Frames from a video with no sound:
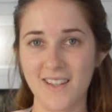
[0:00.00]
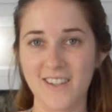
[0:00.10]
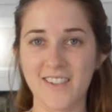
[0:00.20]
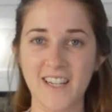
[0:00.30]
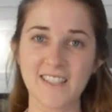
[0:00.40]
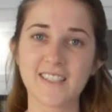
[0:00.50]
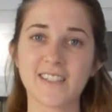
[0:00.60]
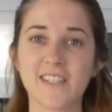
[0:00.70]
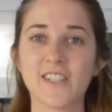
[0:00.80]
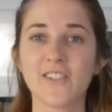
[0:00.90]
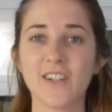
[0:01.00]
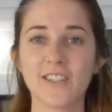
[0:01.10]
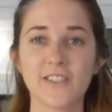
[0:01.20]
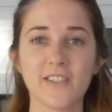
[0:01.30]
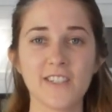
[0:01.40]
Okay, so our
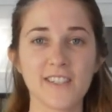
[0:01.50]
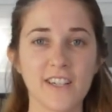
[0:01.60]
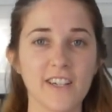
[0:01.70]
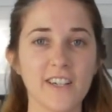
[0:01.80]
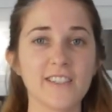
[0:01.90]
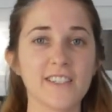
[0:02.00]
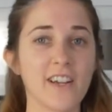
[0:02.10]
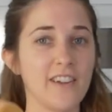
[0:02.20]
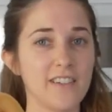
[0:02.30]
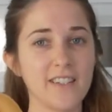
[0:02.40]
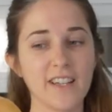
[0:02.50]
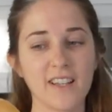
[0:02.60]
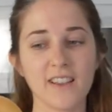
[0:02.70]
donuts are done.